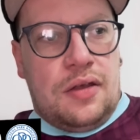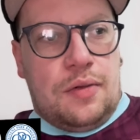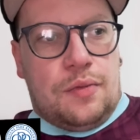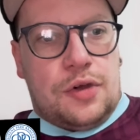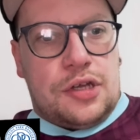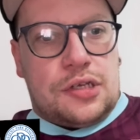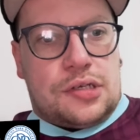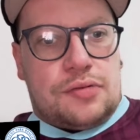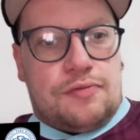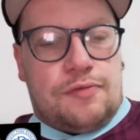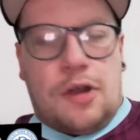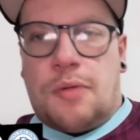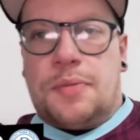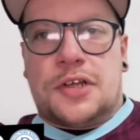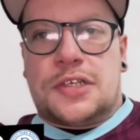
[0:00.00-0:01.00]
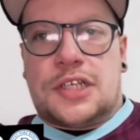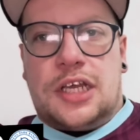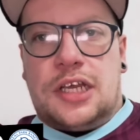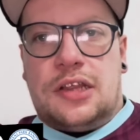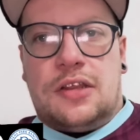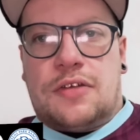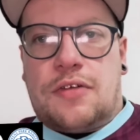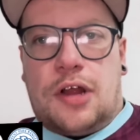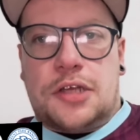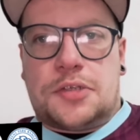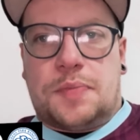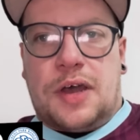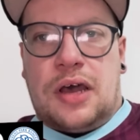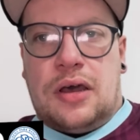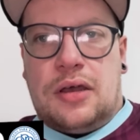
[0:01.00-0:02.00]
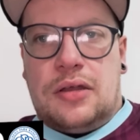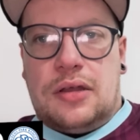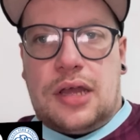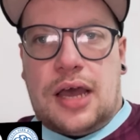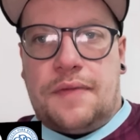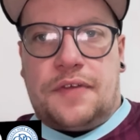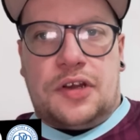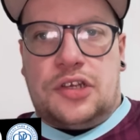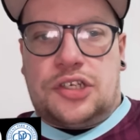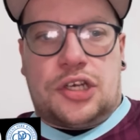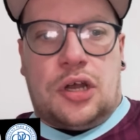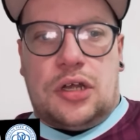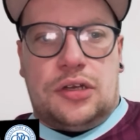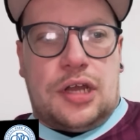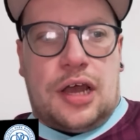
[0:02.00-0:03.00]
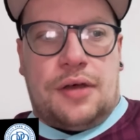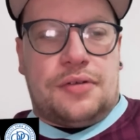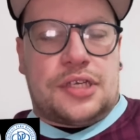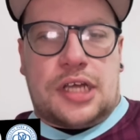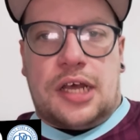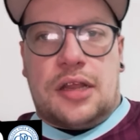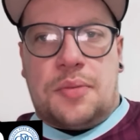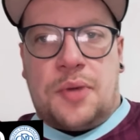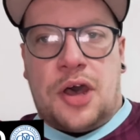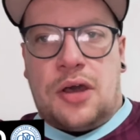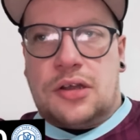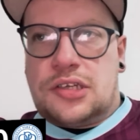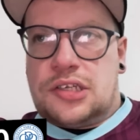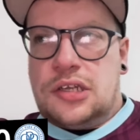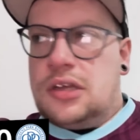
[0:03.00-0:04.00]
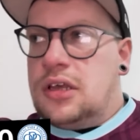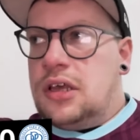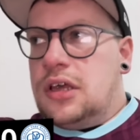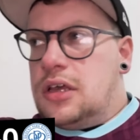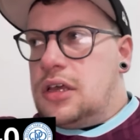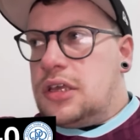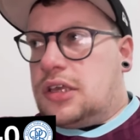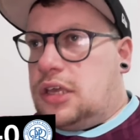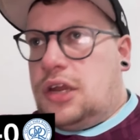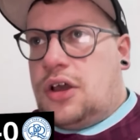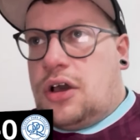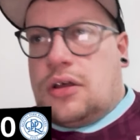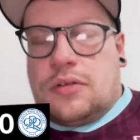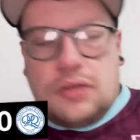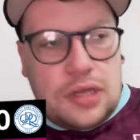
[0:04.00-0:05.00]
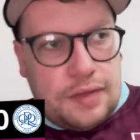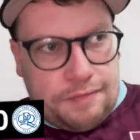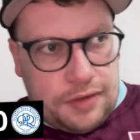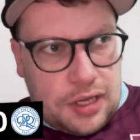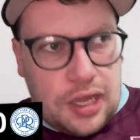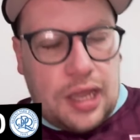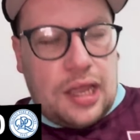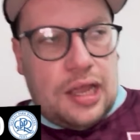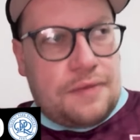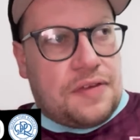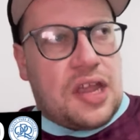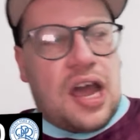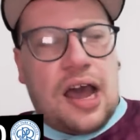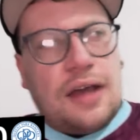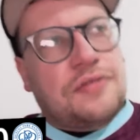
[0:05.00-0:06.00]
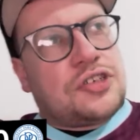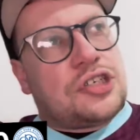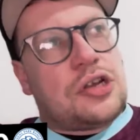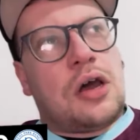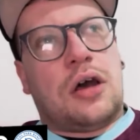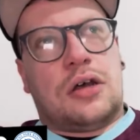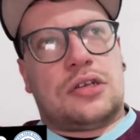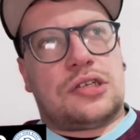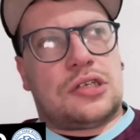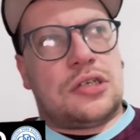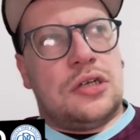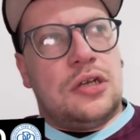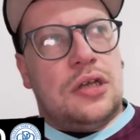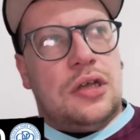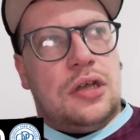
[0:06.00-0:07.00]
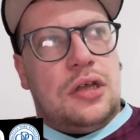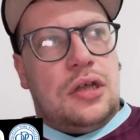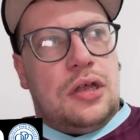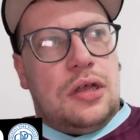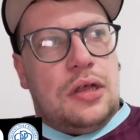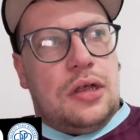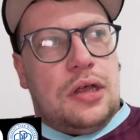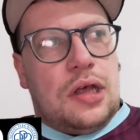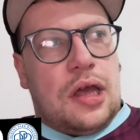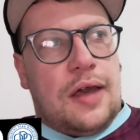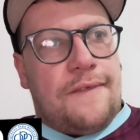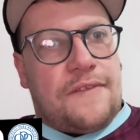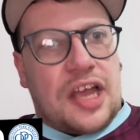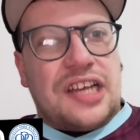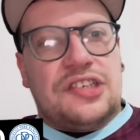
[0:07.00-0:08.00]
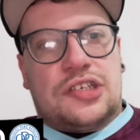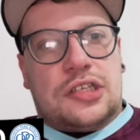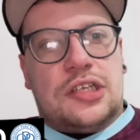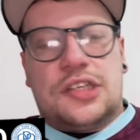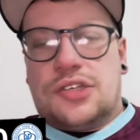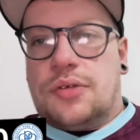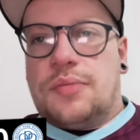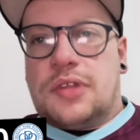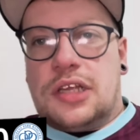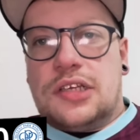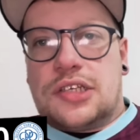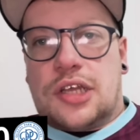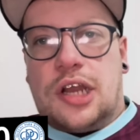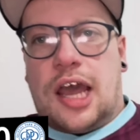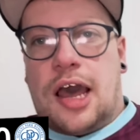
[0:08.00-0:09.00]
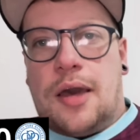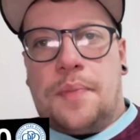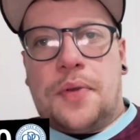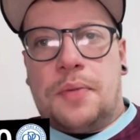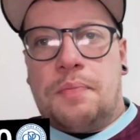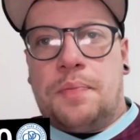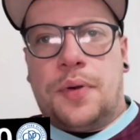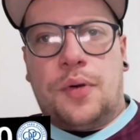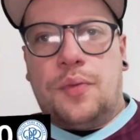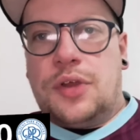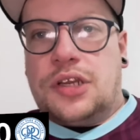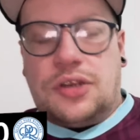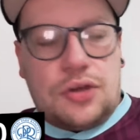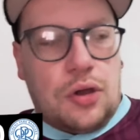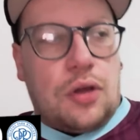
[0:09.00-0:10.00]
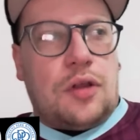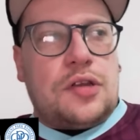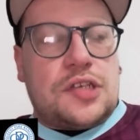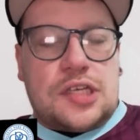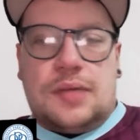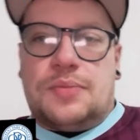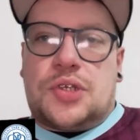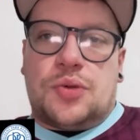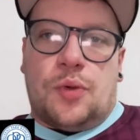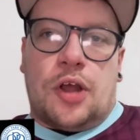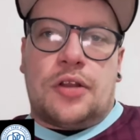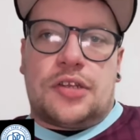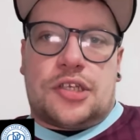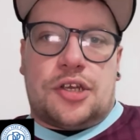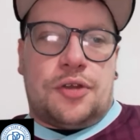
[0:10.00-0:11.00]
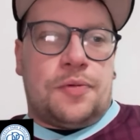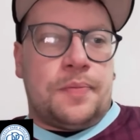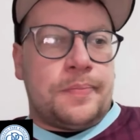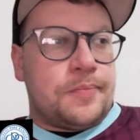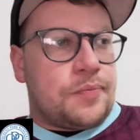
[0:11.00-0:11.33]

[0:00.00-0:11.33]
was Roberts hitting the crossbar, having a shot outside the box. You know, if you have shots, eventually something's going to happen, but we don't seem to want to.